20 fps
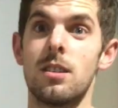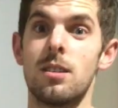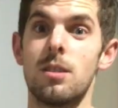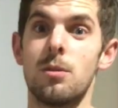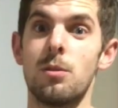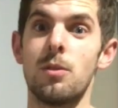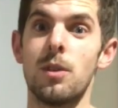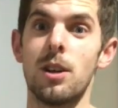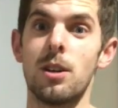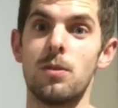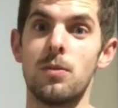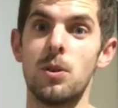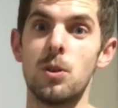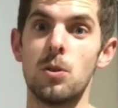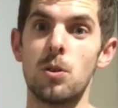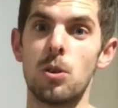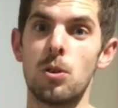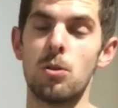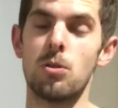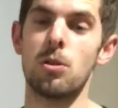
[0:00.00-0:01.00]
We've had a few
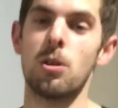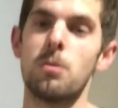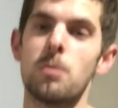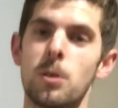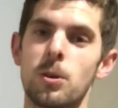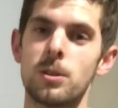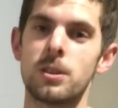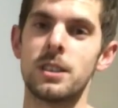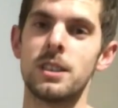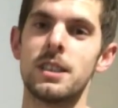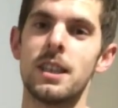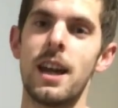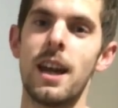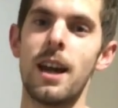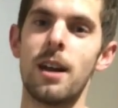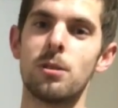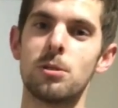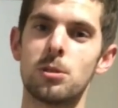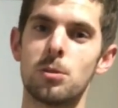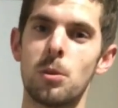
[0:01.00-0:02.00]
Gousto boxes
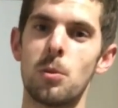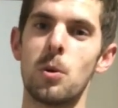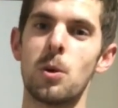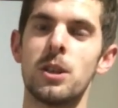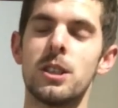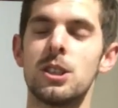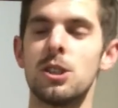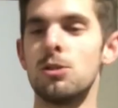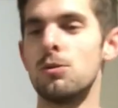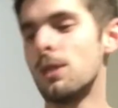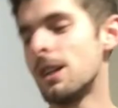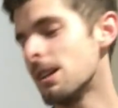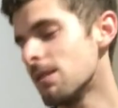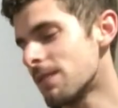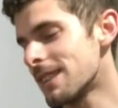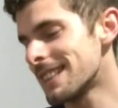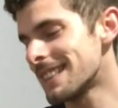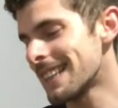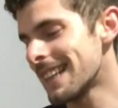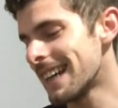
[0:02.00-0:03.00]
now, so we wanted to
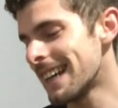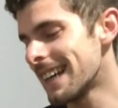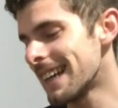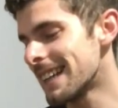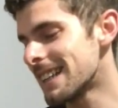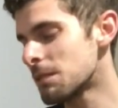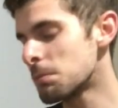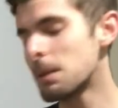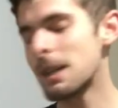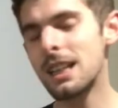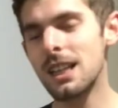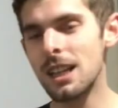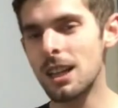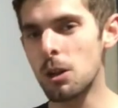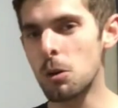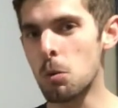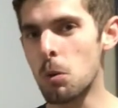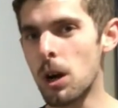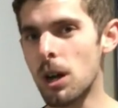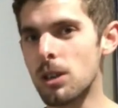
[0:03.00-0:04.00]
revisit it. It's been a
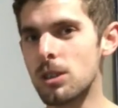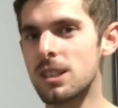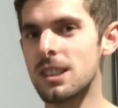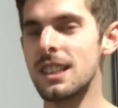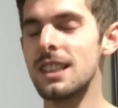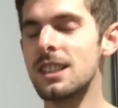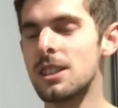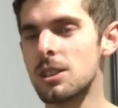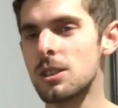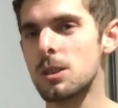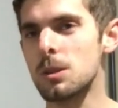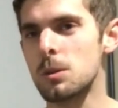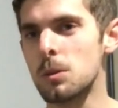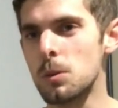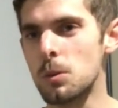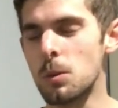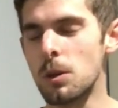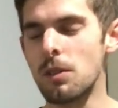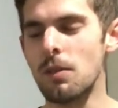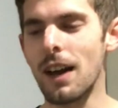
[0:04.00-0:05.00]
little while since
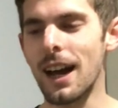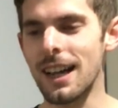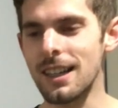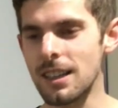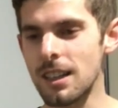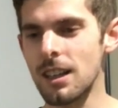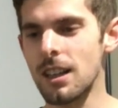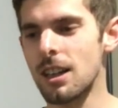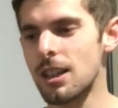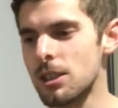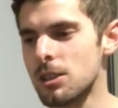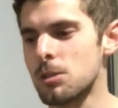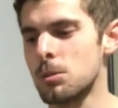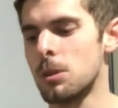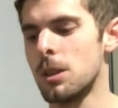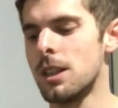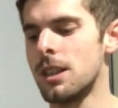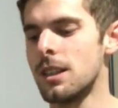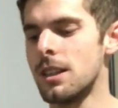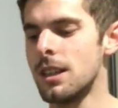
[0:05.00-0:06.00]
we've had our last
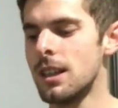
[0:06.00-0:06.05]
one.